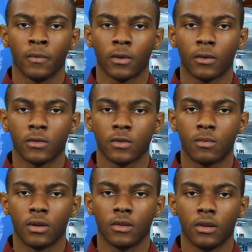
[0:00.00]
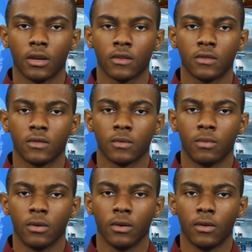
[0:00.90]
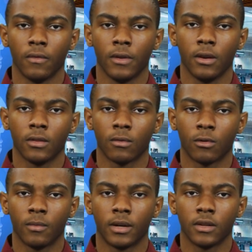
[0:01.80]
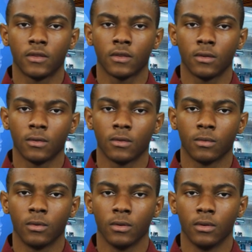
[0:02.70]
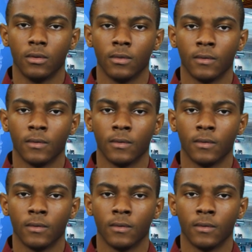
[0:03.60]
They also won the Excellence Award and the Robot Skills Award.